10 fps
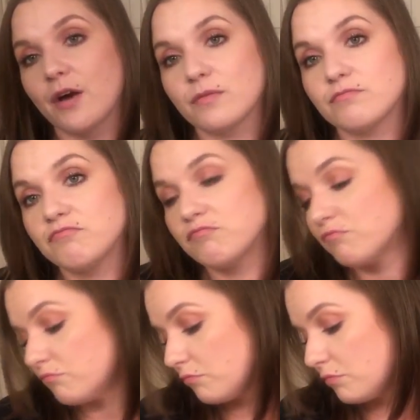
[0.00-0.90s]

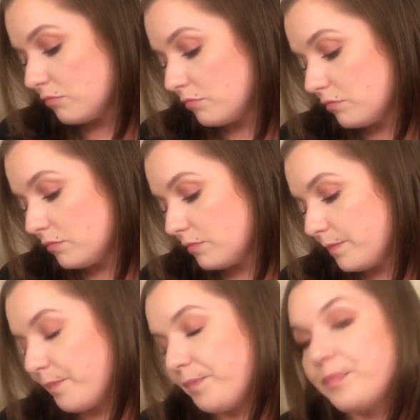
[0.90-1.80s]
(silence)